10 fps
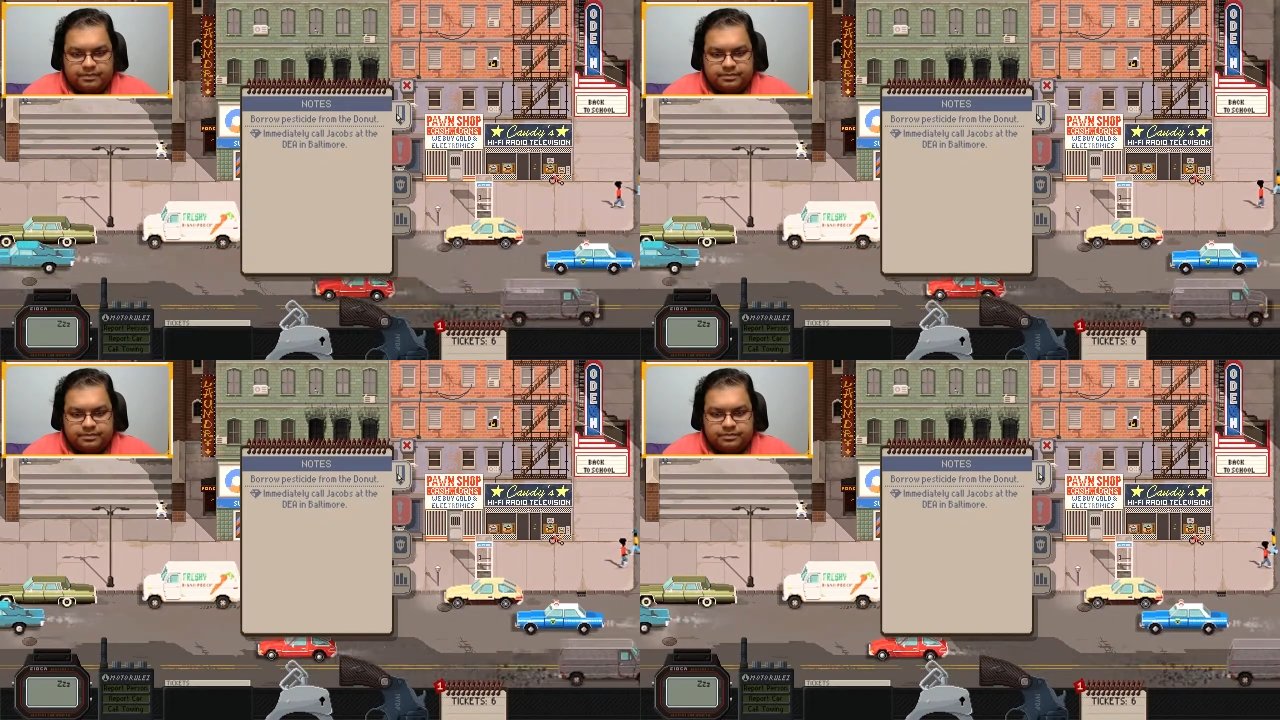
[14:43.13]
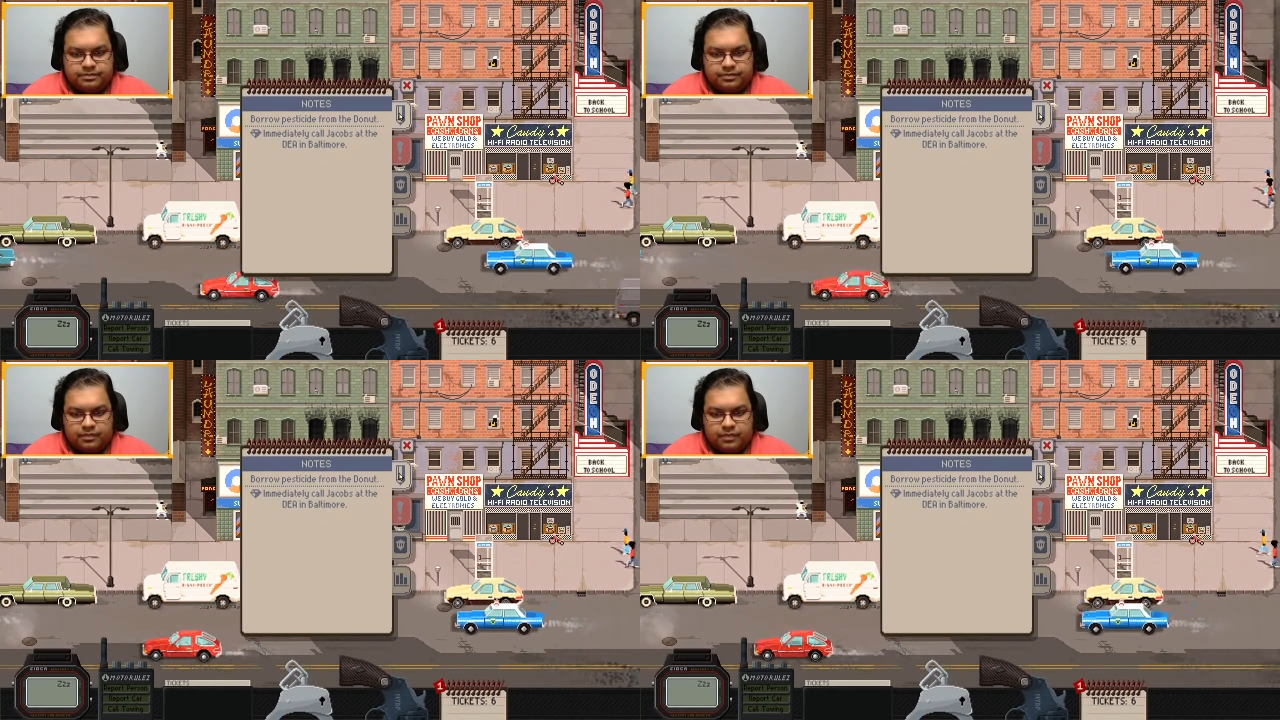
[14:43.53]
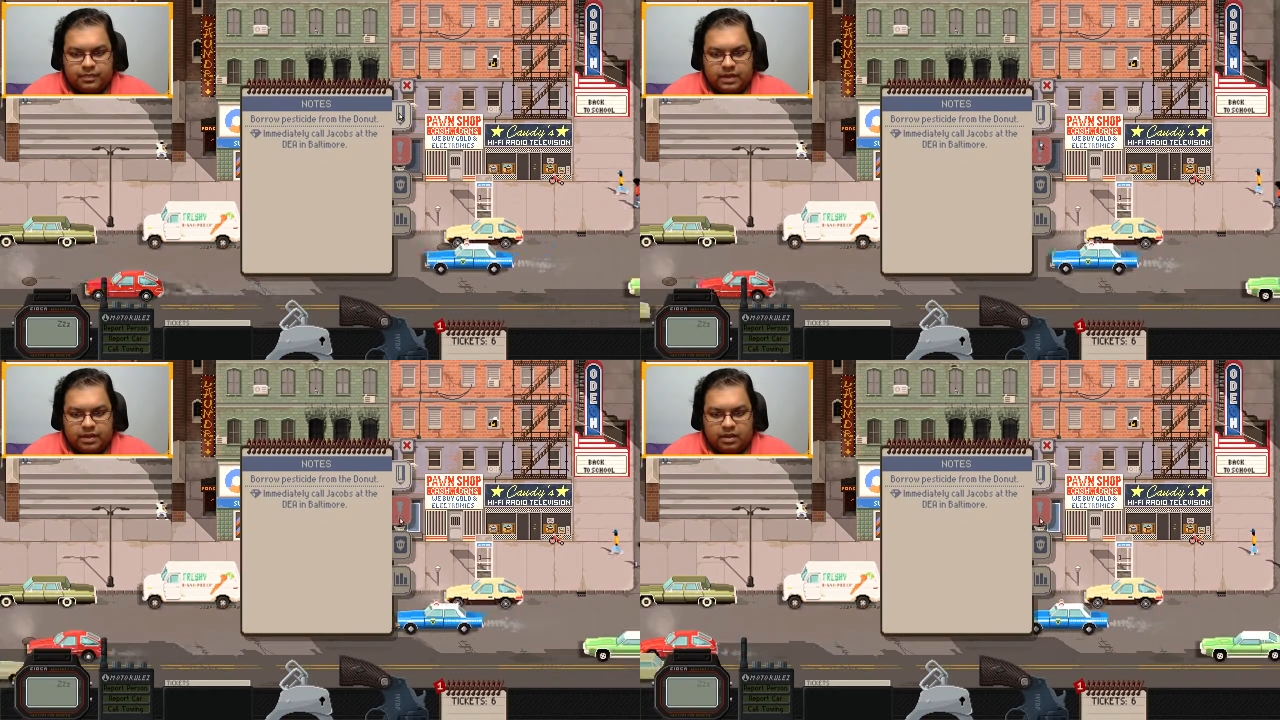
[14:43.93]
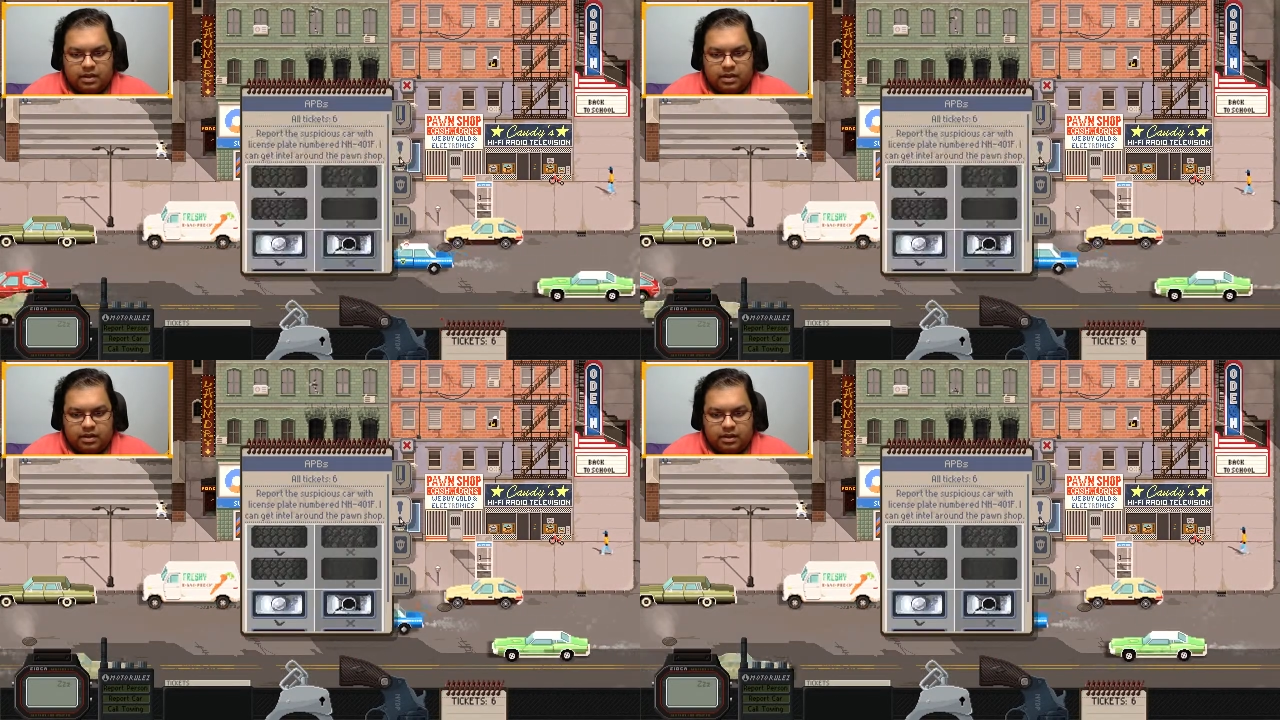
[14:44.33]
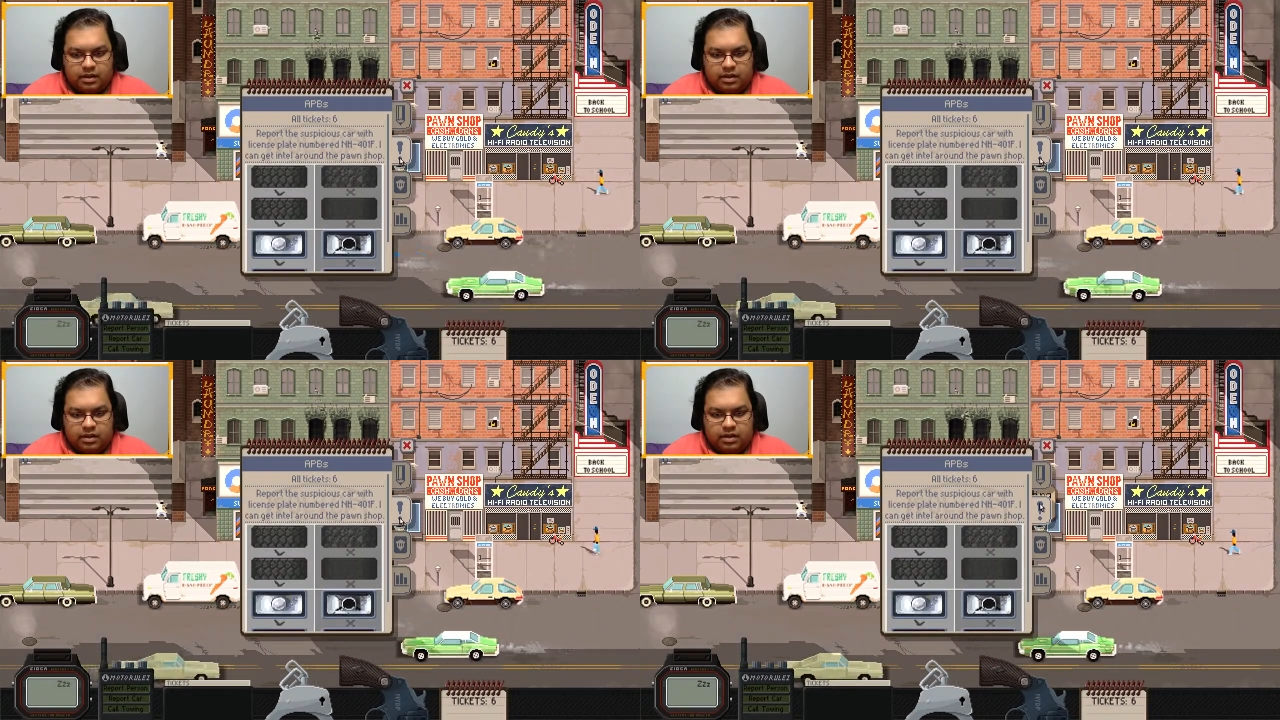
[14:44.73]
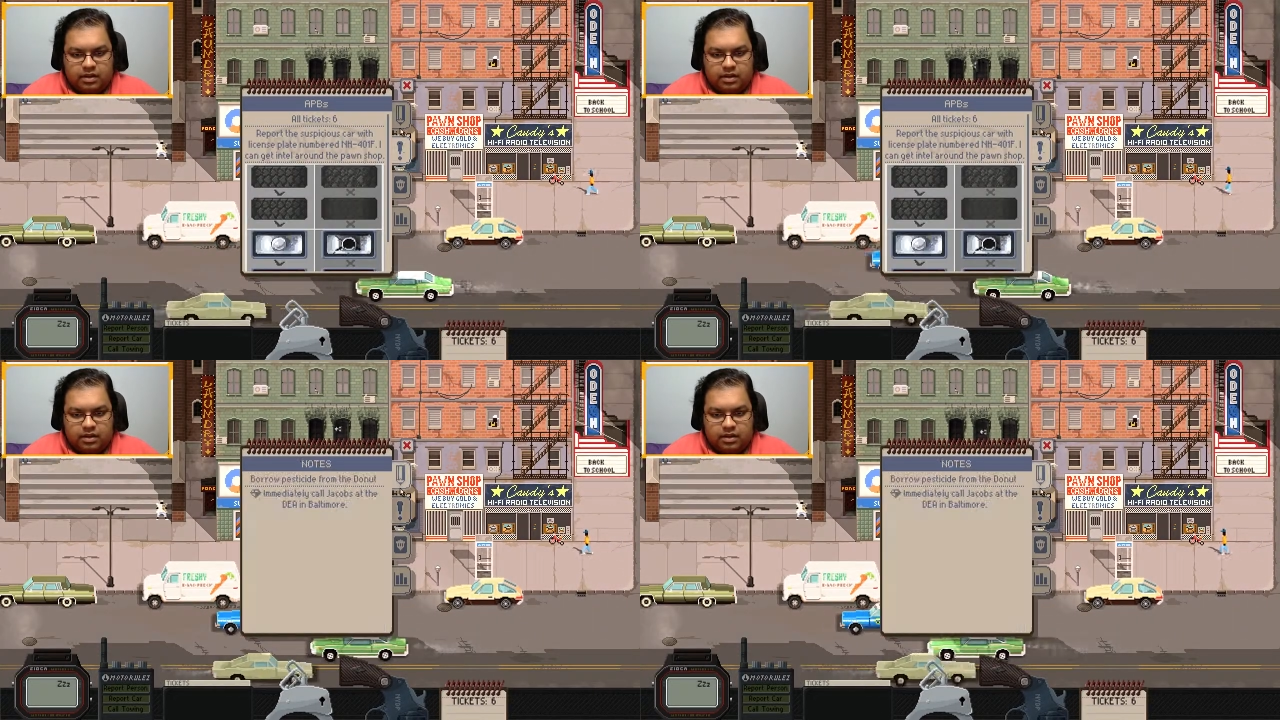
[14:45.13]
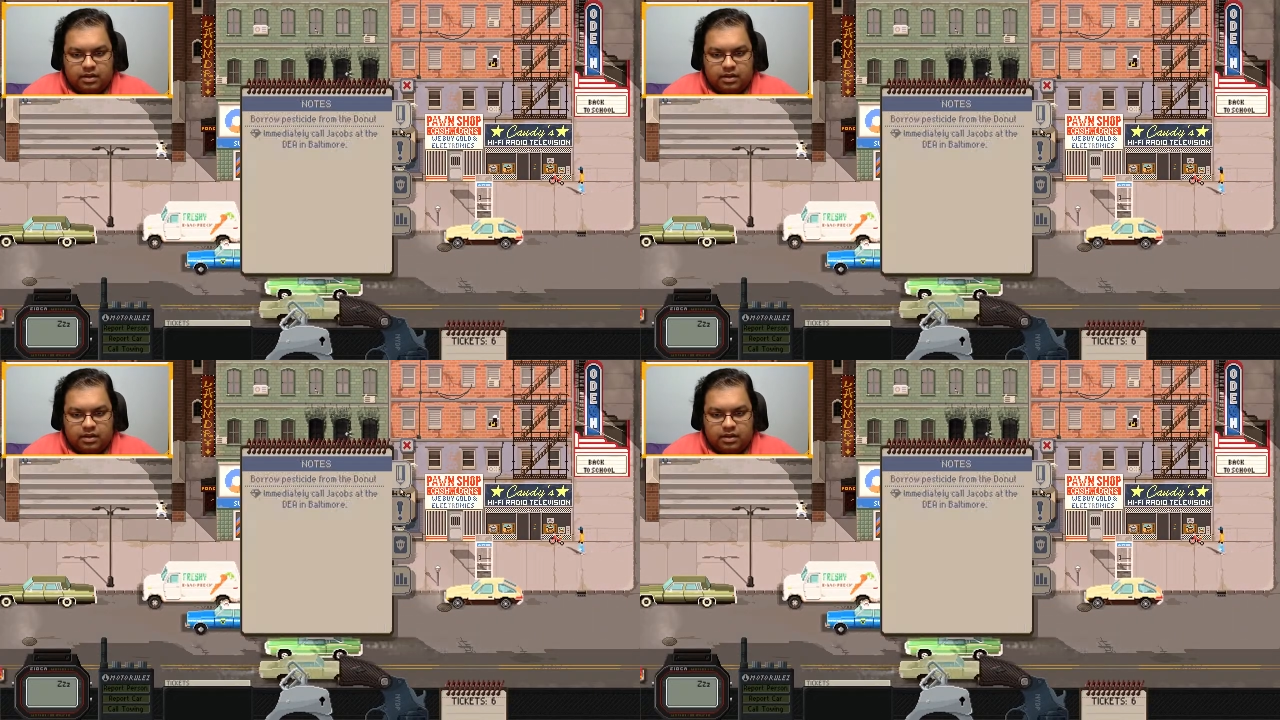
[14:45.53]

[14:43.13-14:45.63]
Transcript: Nobody speaks.